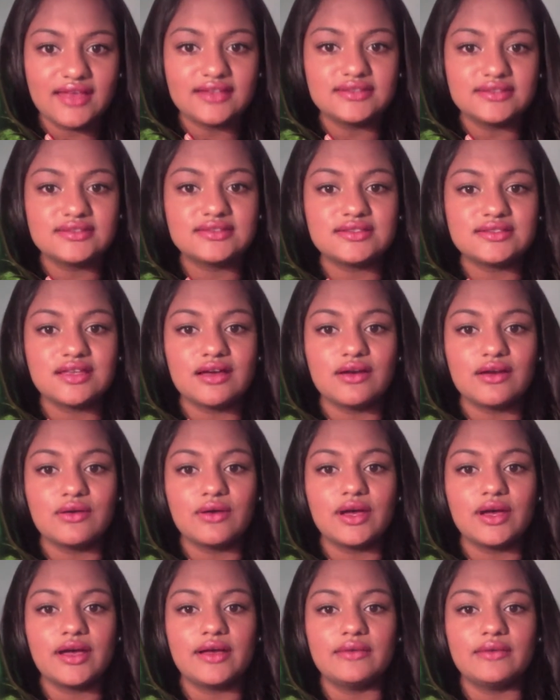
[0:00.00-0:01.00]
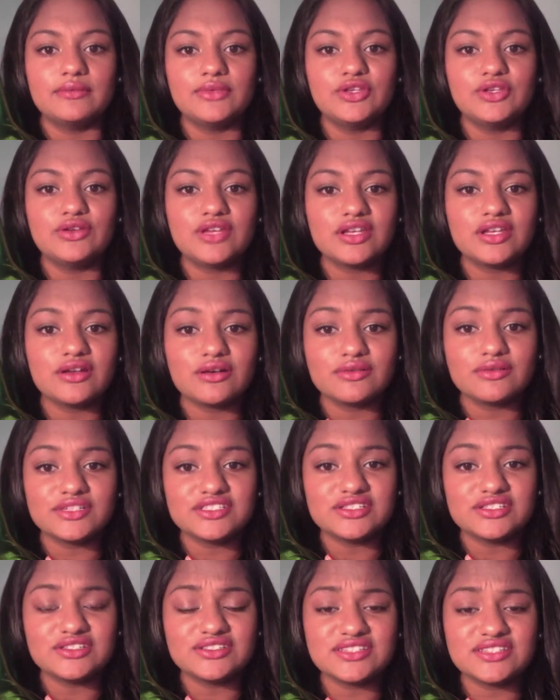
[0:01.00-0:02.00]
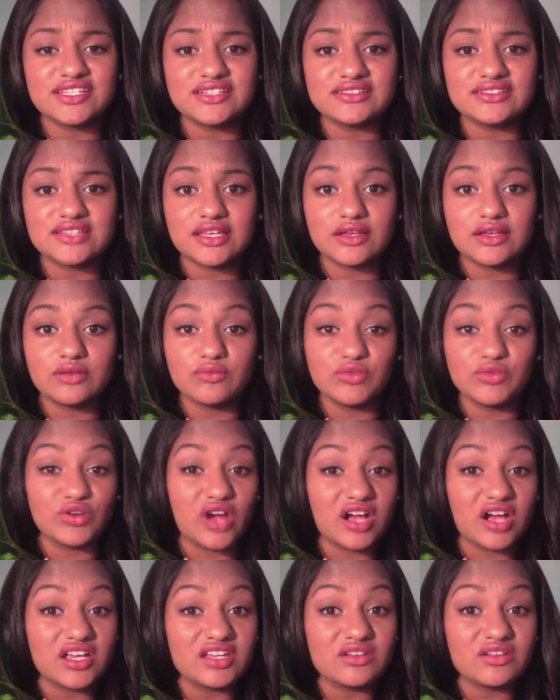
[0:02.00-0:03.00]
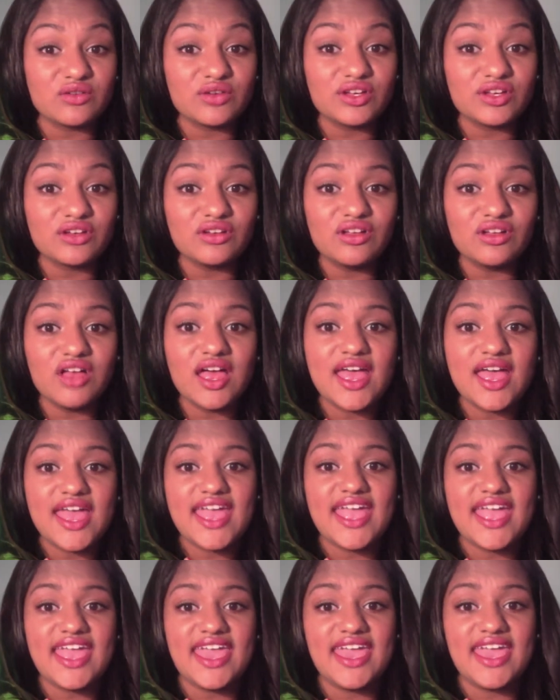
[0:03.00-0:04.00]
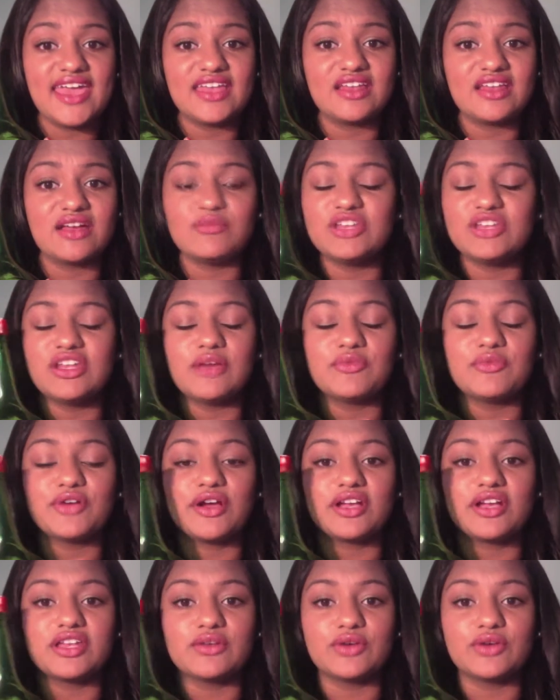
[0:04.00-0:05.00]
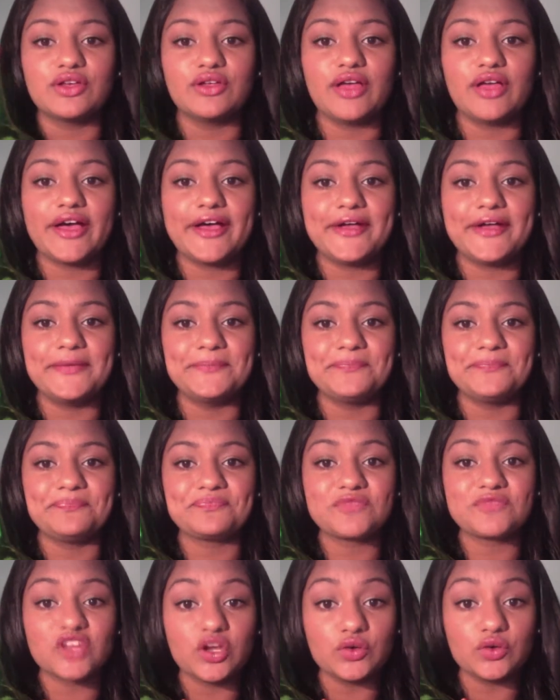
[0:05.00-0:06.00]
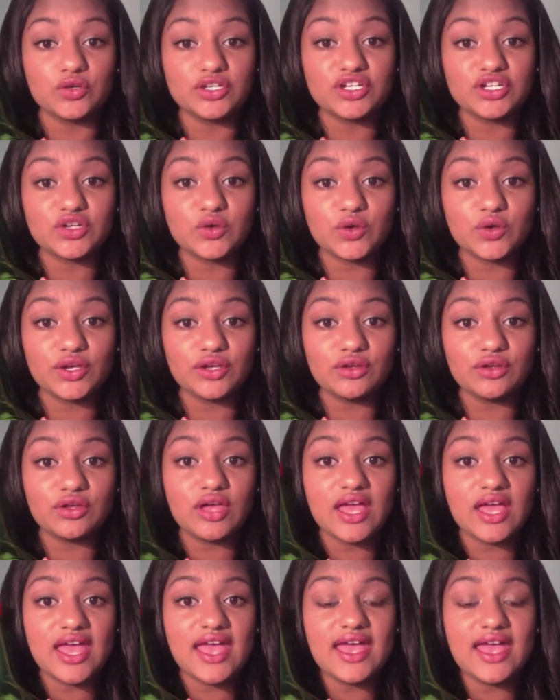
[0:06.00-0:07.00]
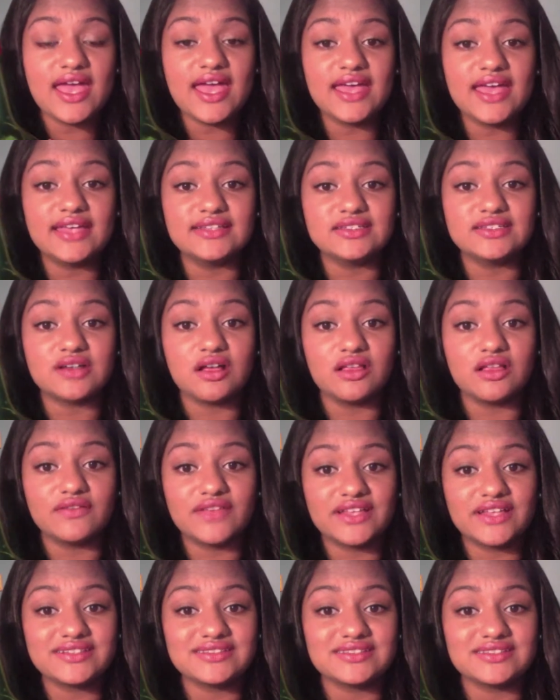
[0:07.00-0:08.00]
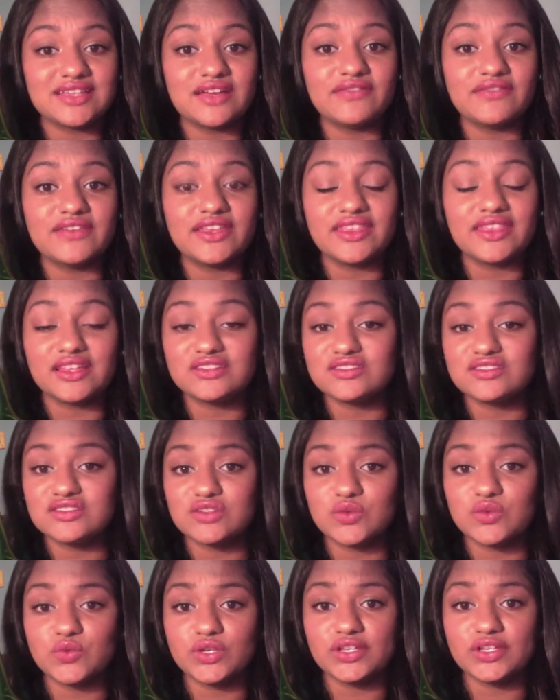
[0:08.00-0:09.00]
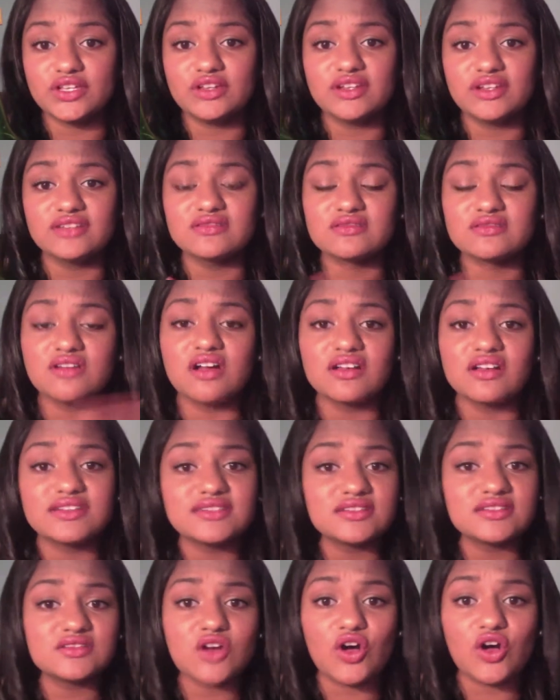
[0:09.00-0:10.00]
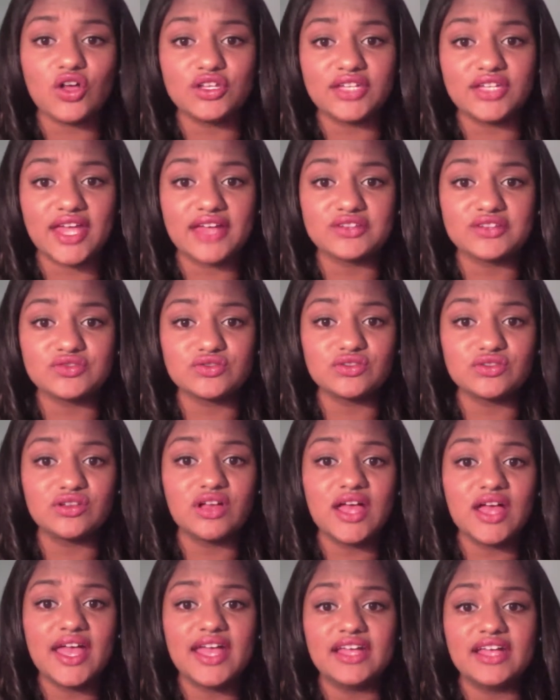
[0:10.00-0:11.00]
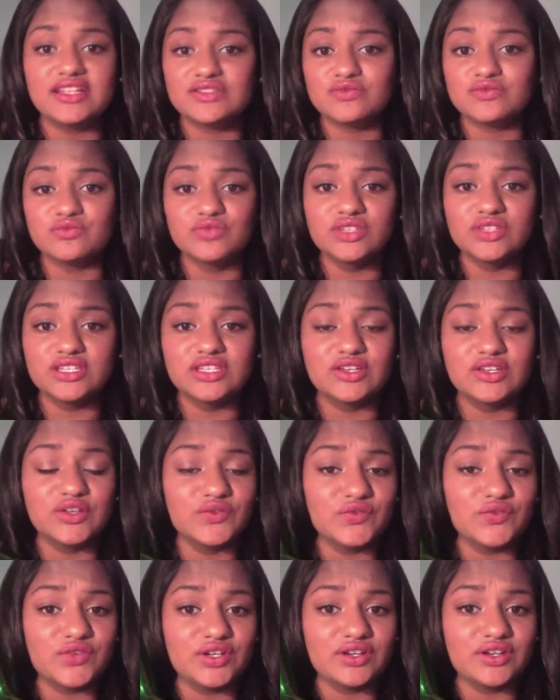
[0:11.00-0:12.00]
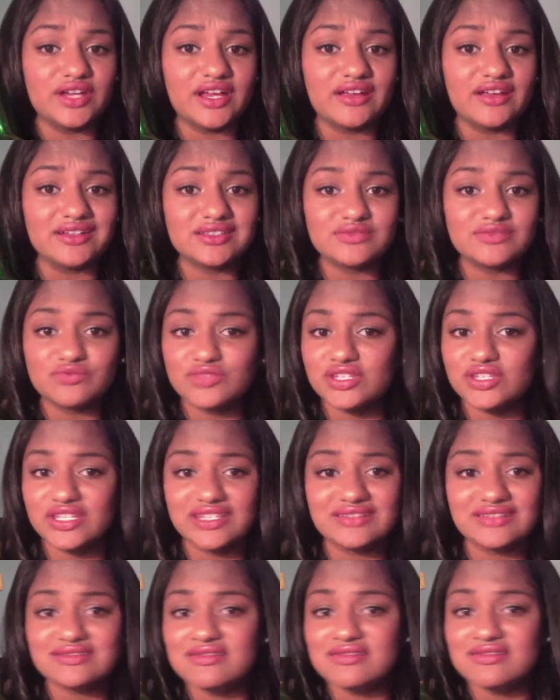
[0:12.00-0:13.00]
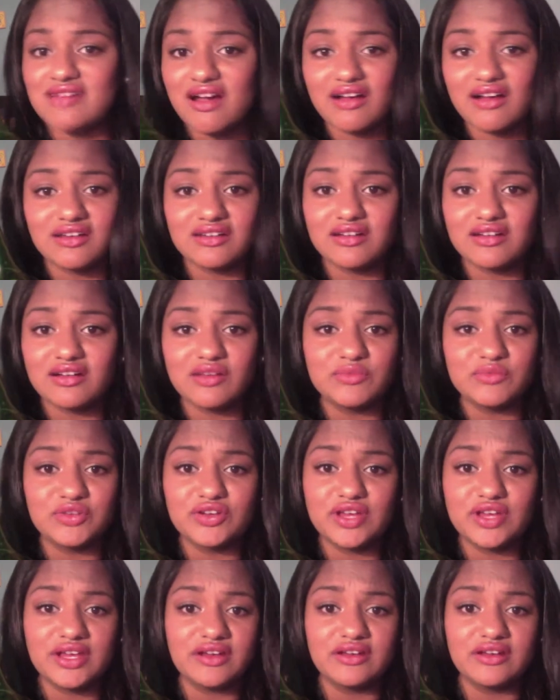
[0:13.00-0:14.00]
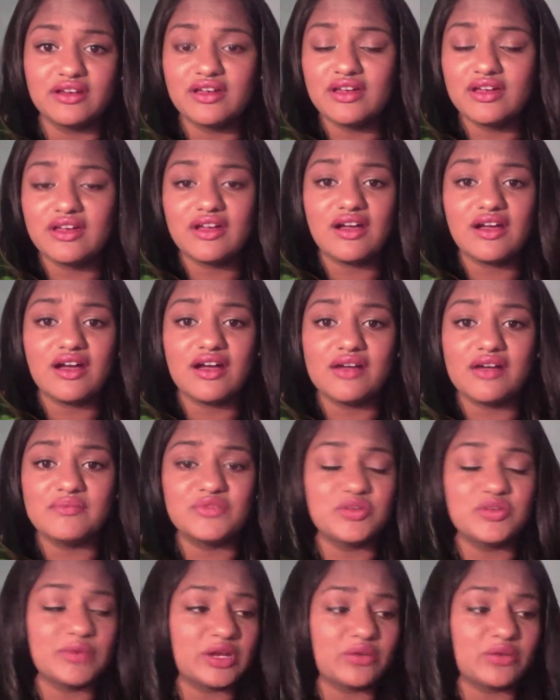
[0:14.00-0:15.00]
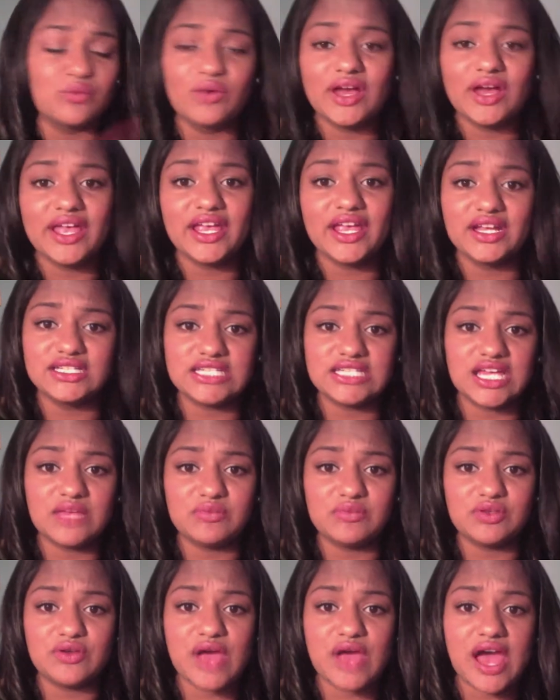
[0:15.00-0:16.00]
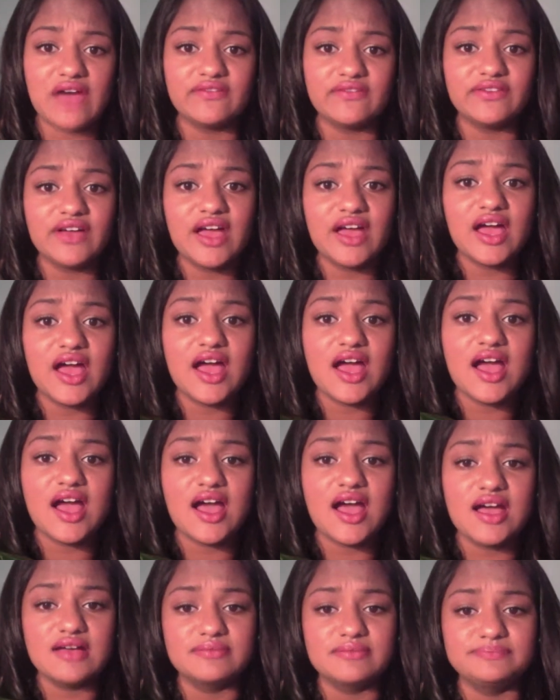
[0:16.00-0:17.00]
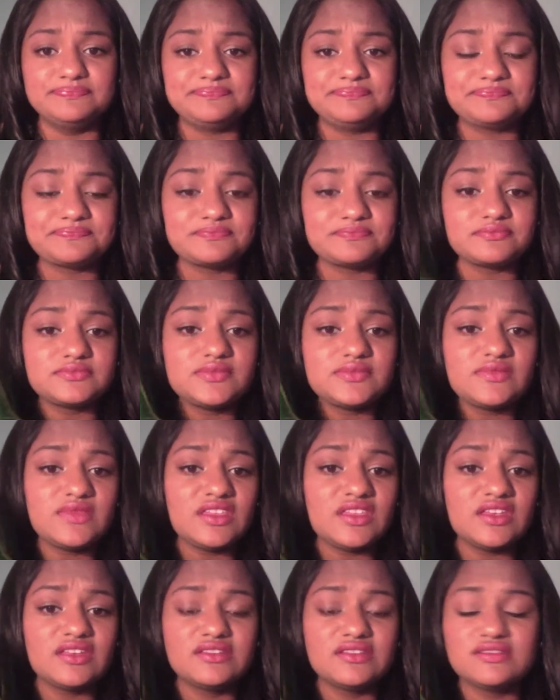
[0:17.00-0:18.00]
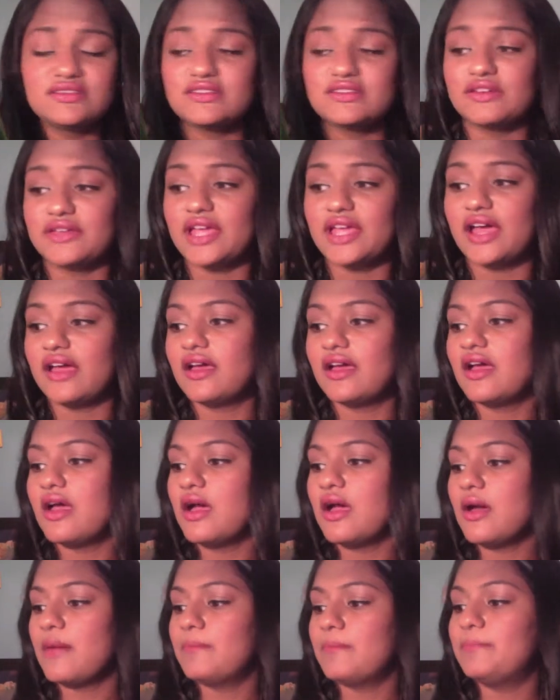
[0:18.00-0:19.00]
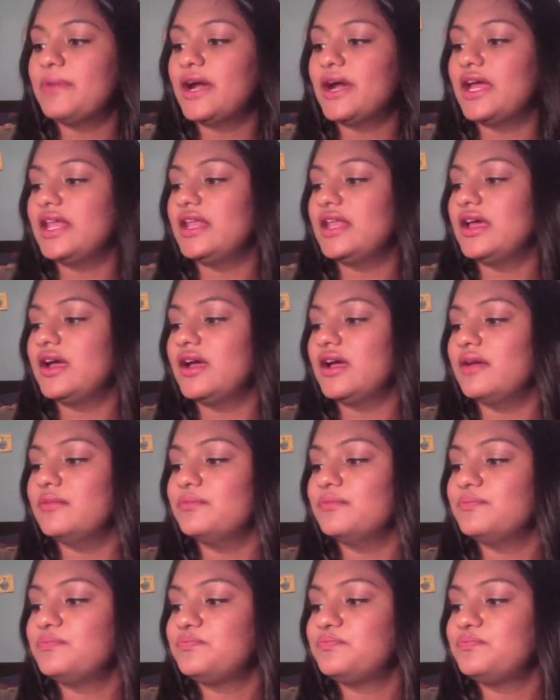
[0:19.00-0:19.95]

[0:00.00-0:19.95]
So um, you can always use things like Moroccan oil and I mean not Moroccan oil, um, coconut oil and all of that stuff and that's still really good as long as it's all natural it's really good for your hair it's really it's not going to harm your hair um, no matter what hair type you have um, so yeah but um,